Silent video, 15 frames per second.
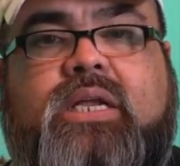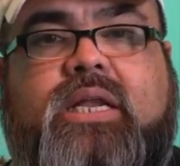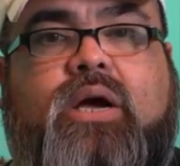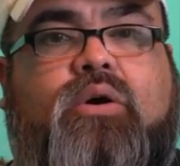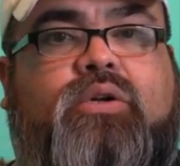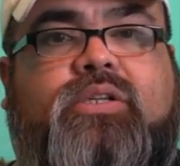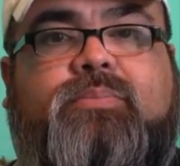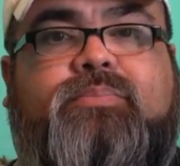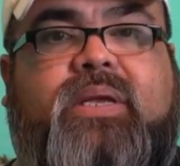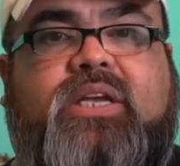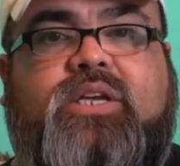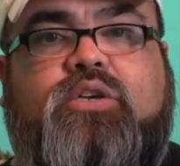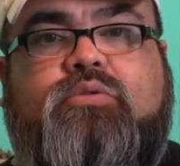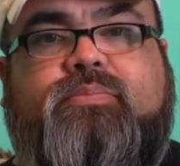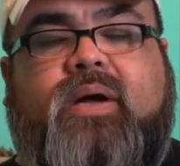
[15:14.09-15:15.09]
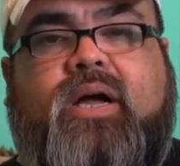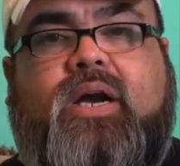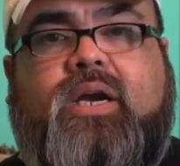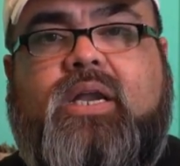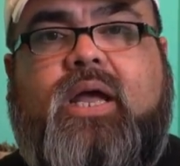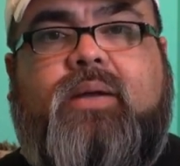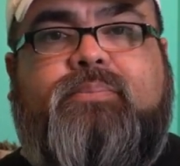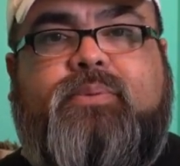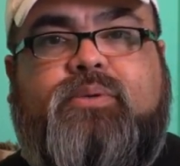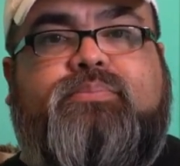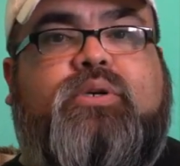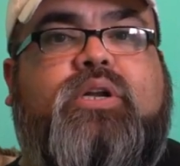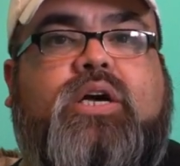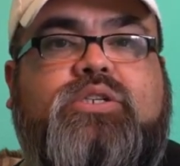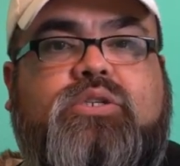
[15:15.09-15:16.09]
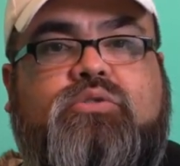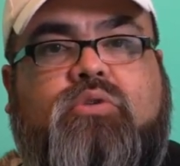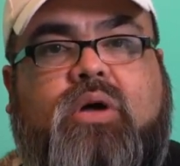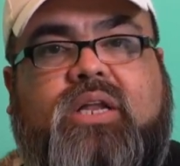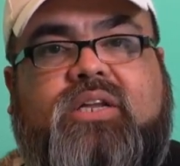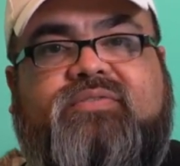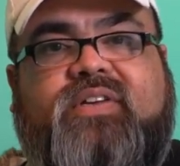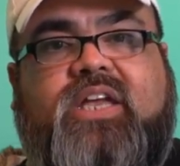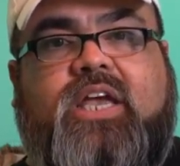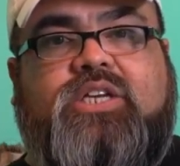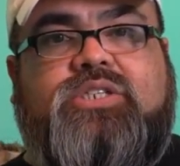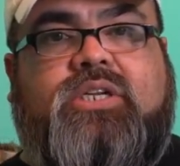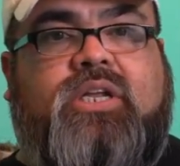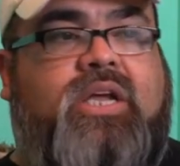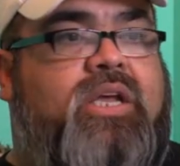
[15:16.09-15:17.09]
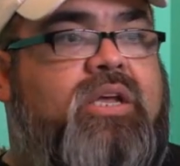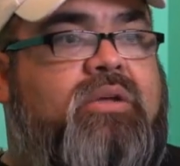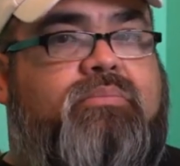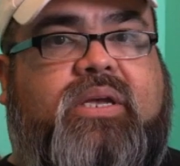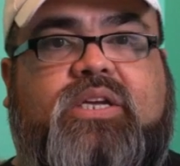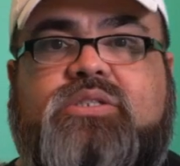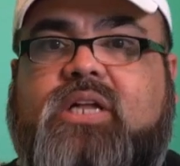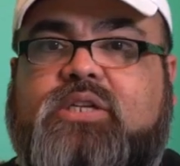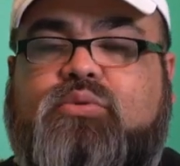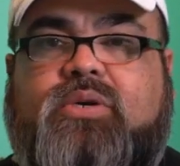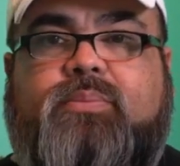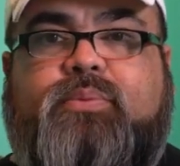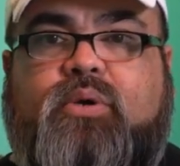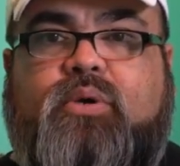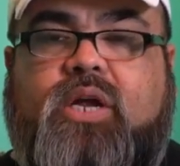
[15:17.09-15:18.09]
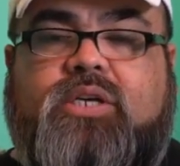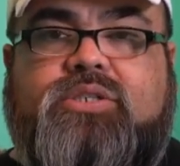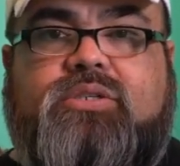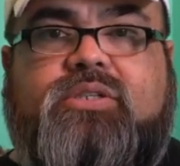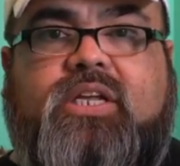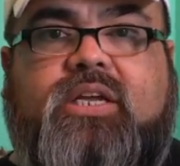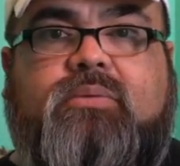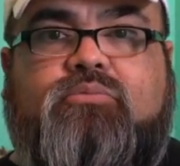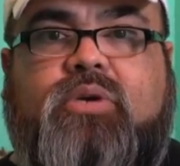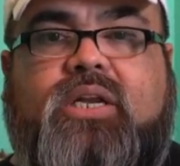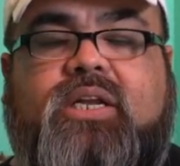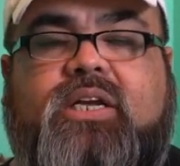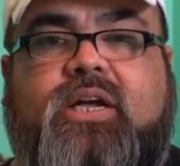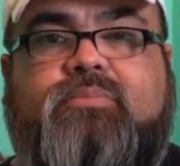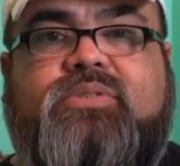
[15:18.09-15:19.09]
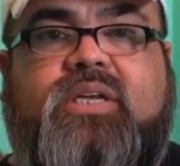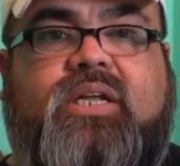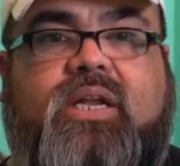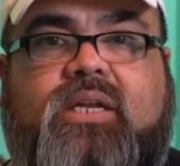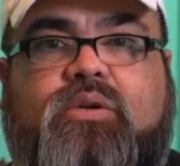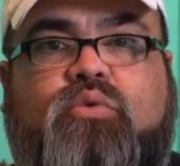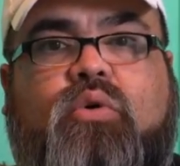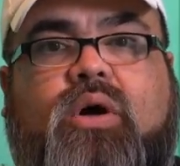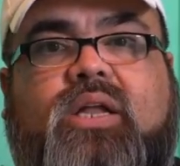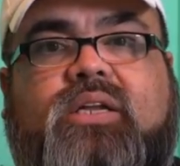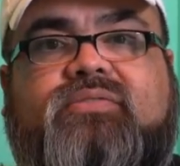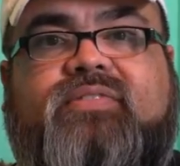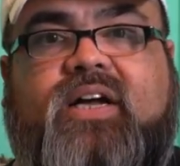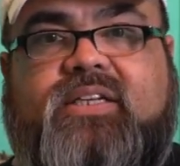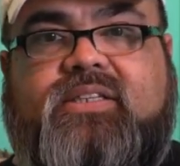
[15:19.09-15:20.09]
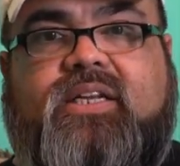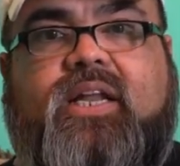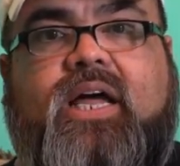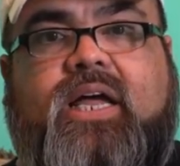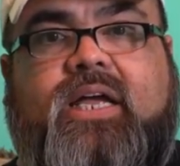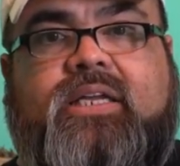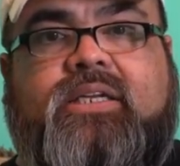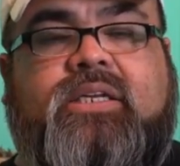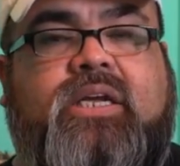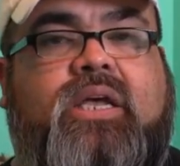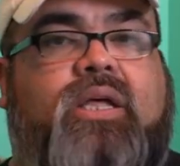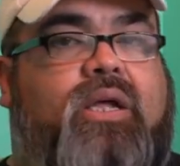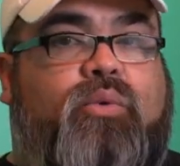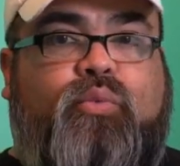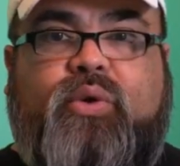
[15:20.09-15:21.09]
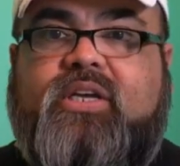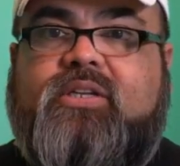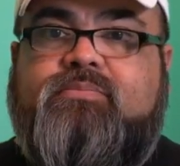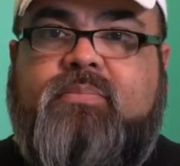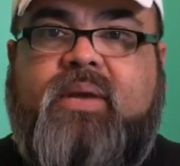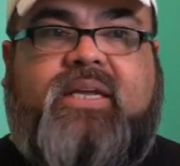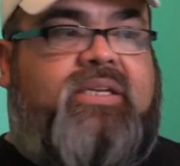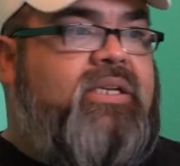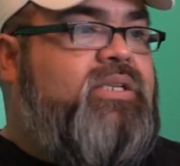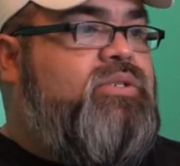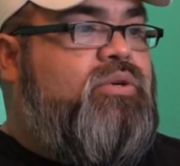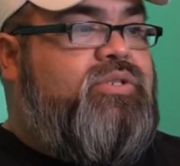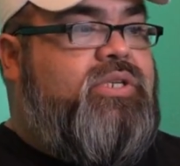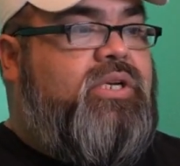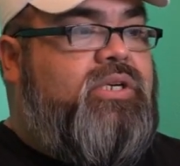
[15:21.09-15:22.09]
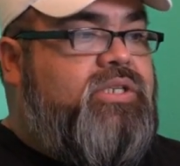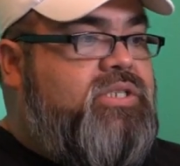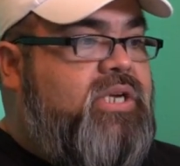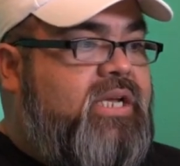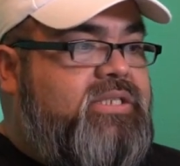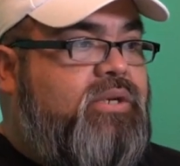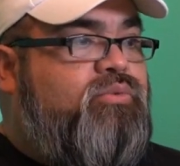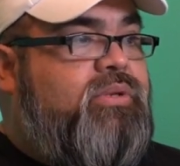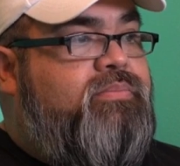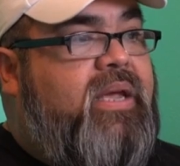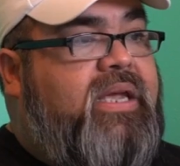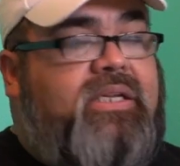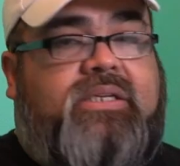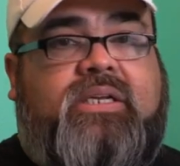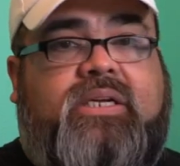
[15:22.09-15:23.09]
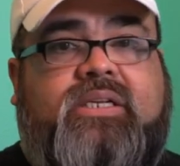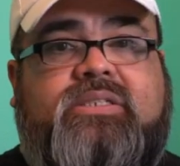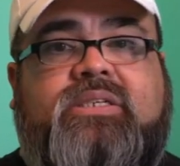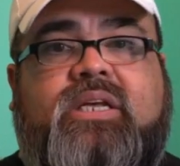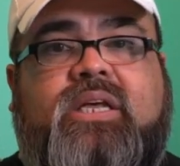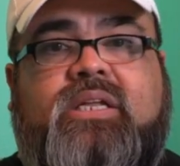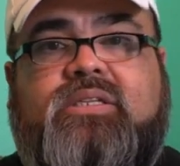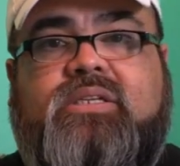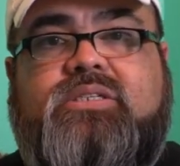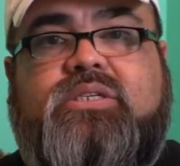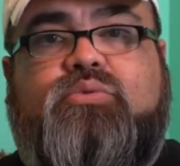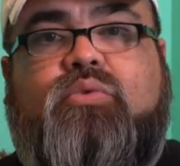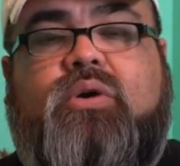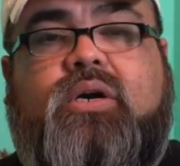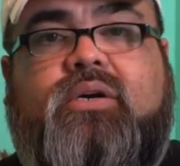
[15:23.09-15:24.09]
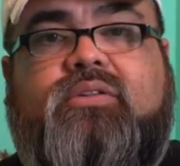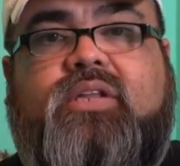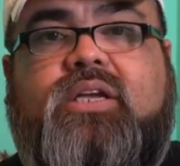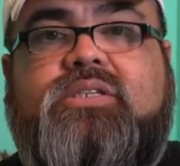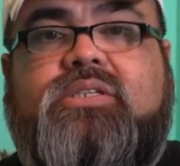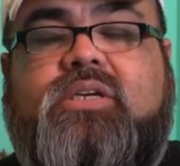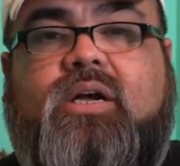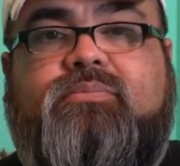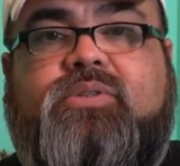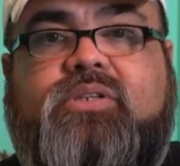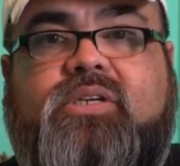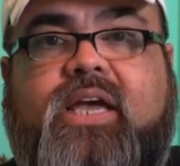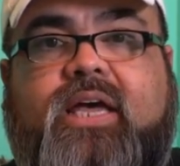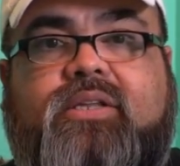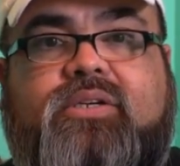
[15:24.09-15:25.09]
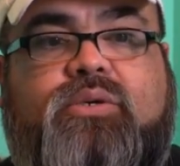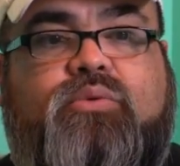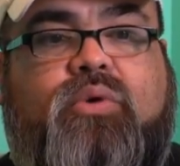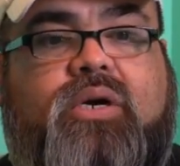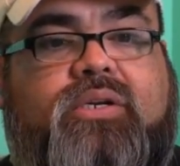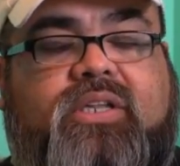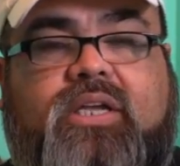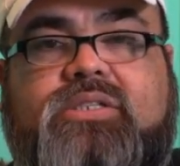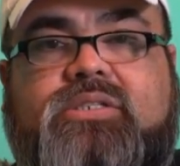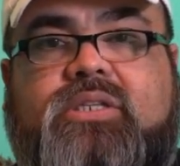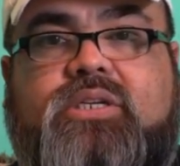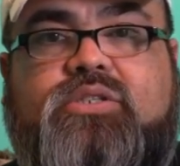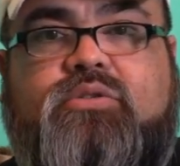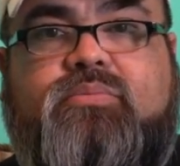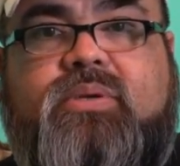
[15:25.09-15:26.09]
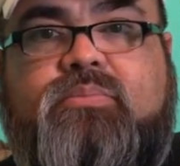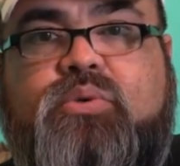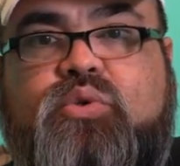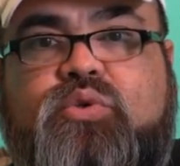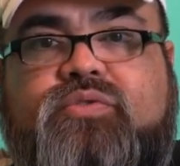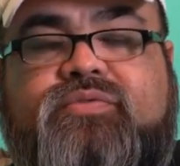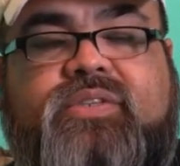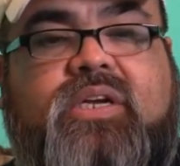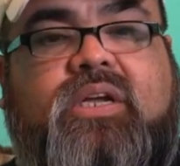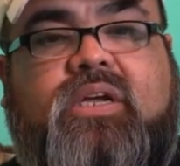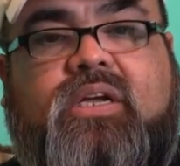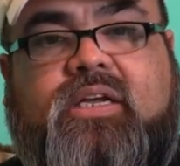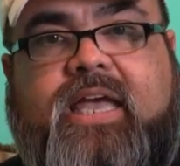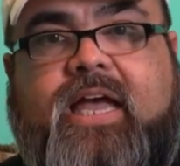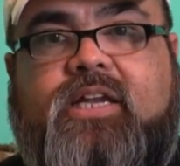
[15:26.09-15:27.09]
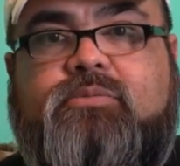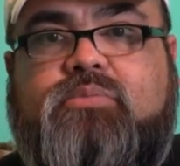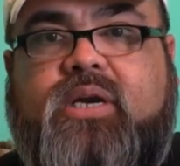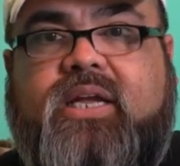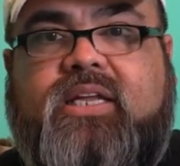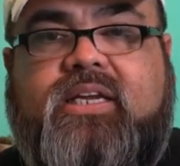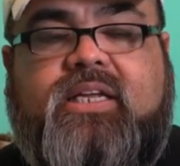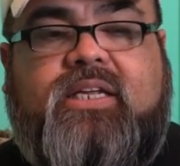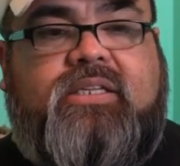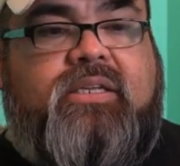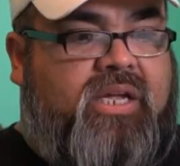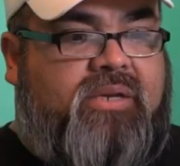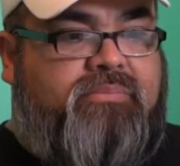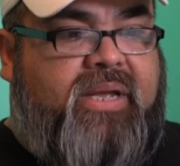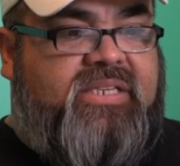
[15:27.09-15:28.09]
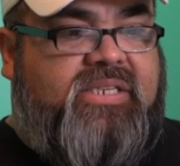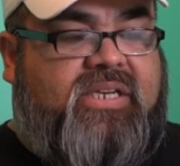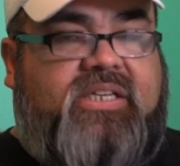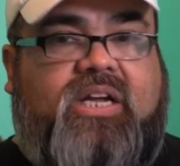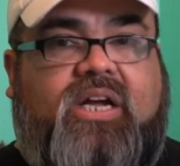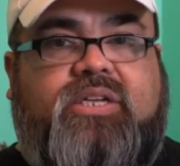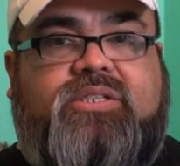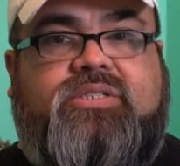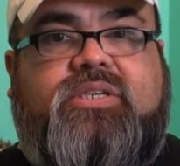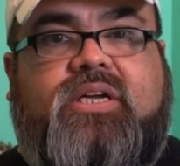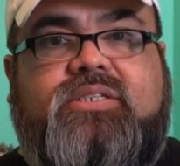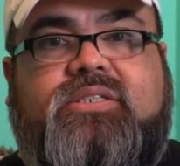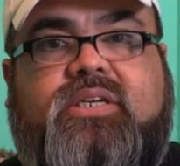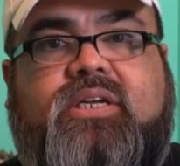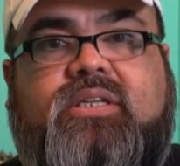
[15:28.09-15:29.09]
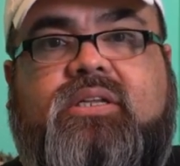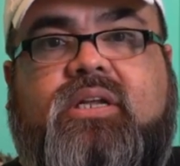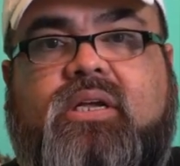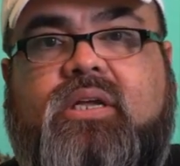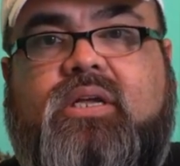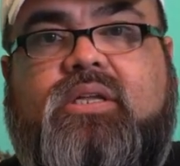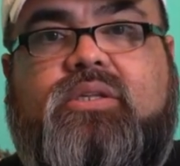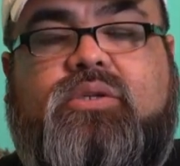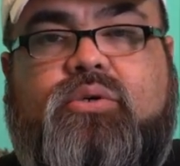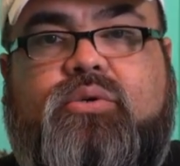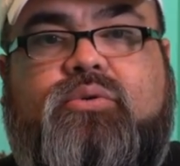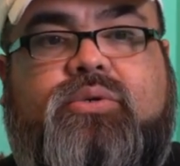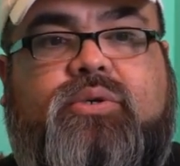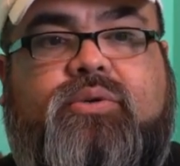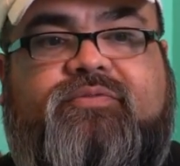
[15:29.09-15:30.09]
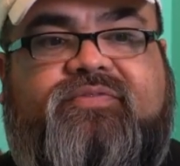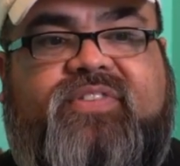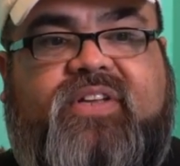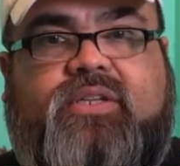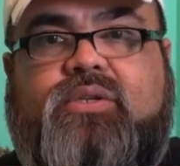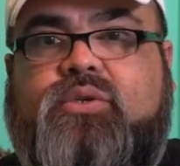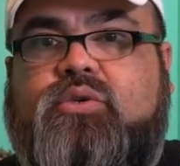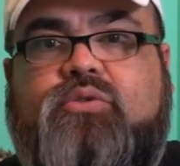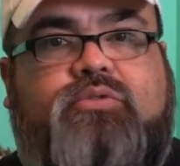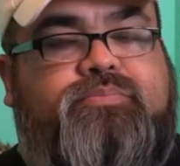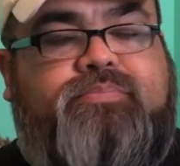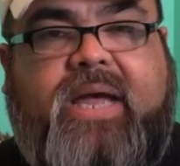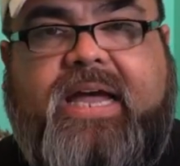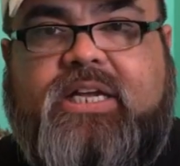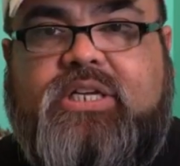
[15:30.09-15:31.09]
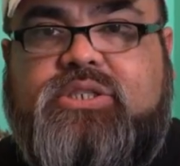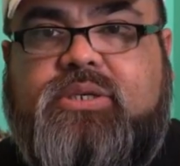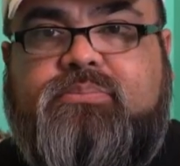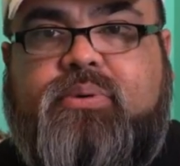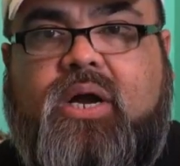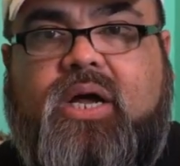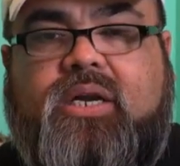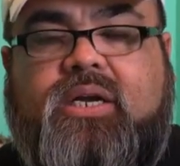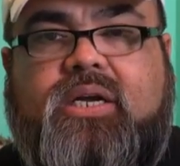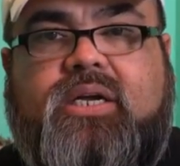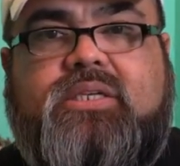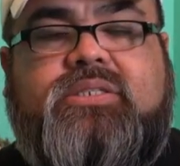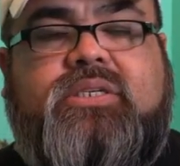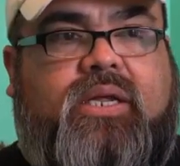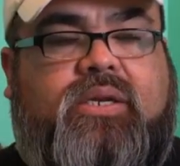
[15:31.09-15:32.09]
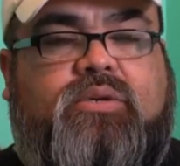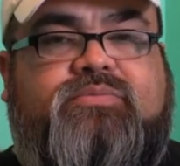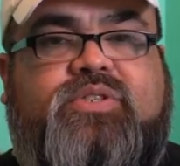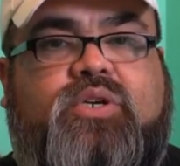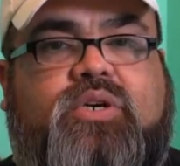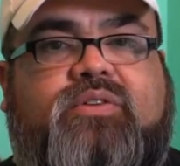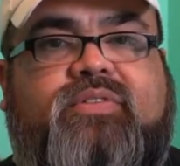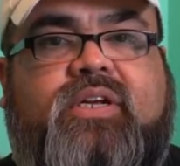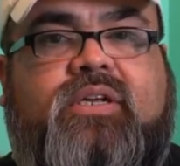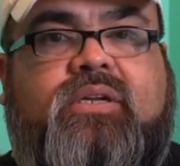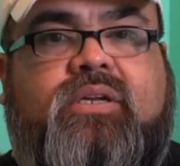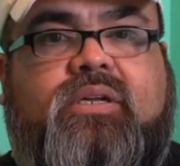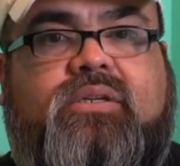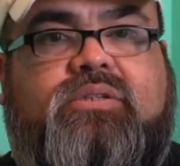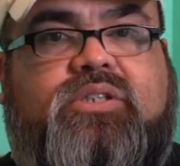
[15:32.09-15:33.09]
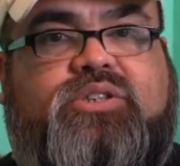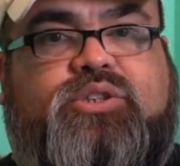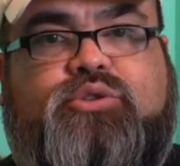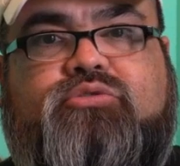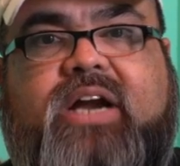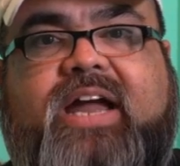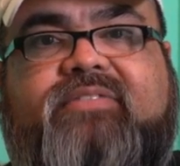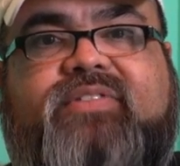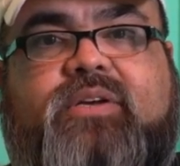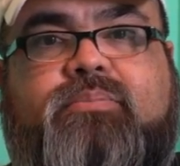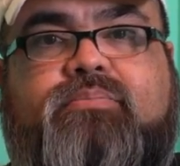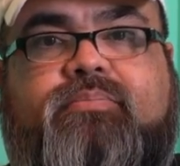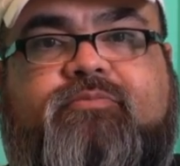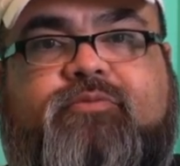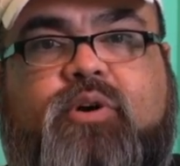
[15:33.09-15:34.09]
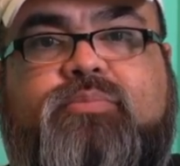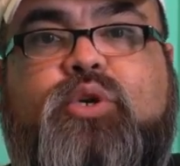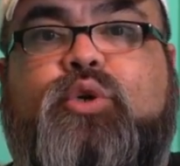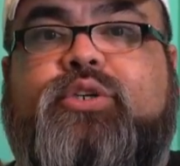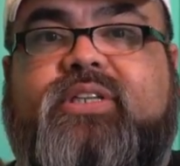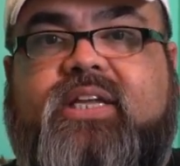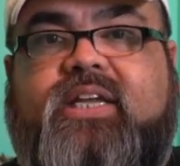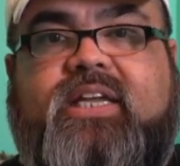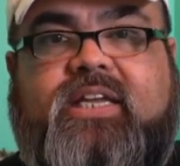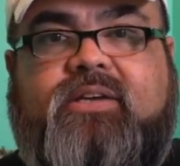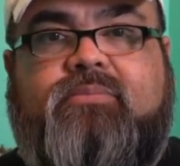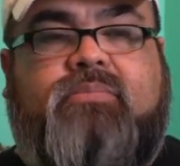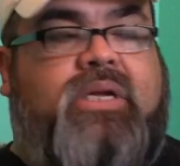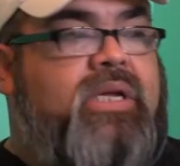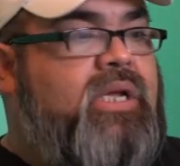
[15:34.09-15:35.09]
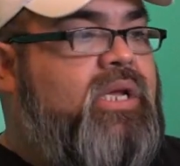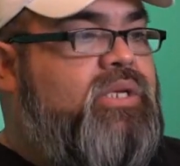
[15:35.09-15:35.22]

Now on the PQ part, I put production qualification because that's where the production team really comes in and qualify the line with maintenance. So synergizing with maintenance, this is where things come together, where things needs to be moved, calibrated, and basically adjusted to fit you packaging products and observing the traffic from your team.